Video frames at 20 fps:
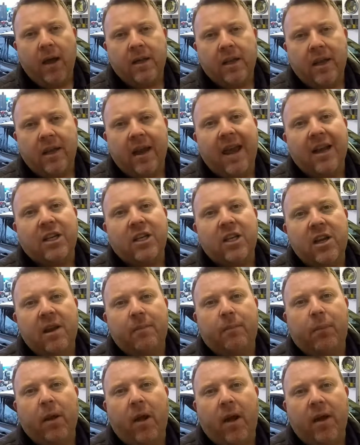actually
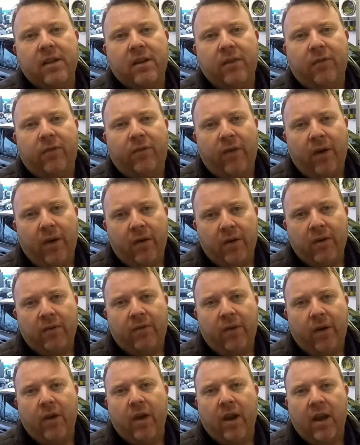applies it very,
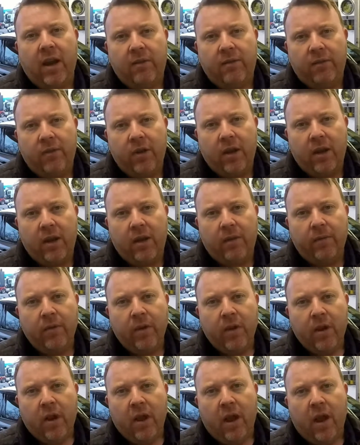very evenly,
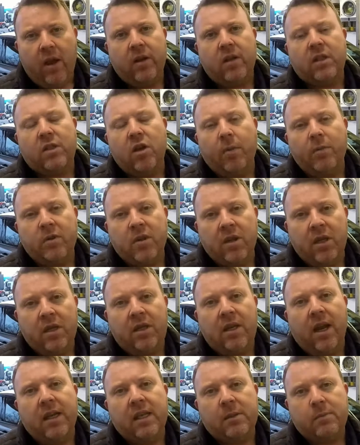and it stops any
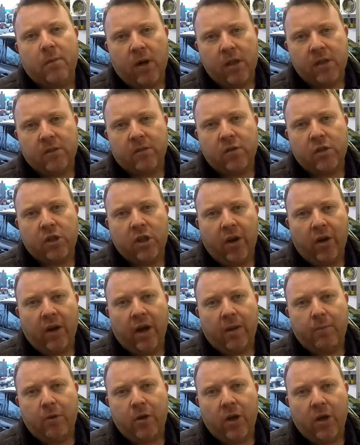dead spots from showing
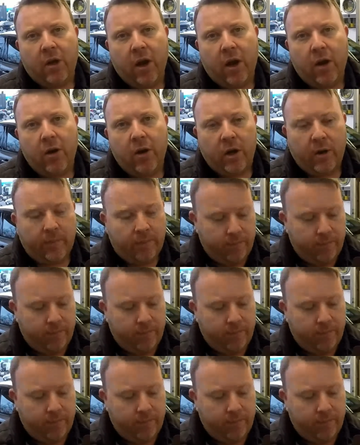up in your coating.